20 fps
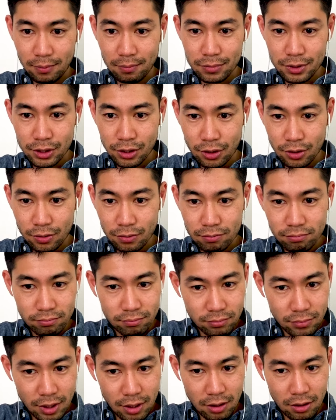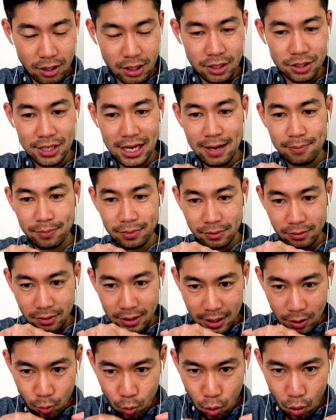So things happen,
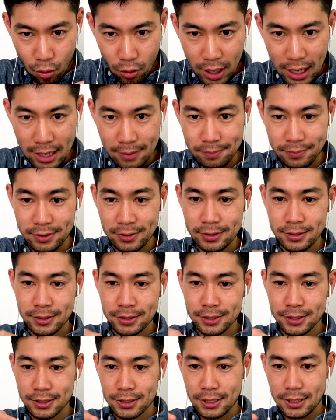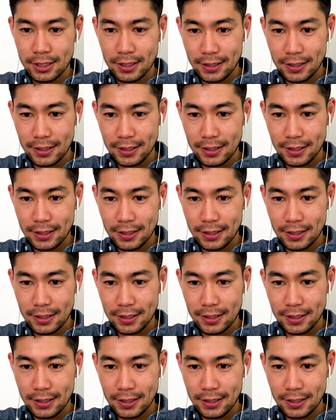like war happens,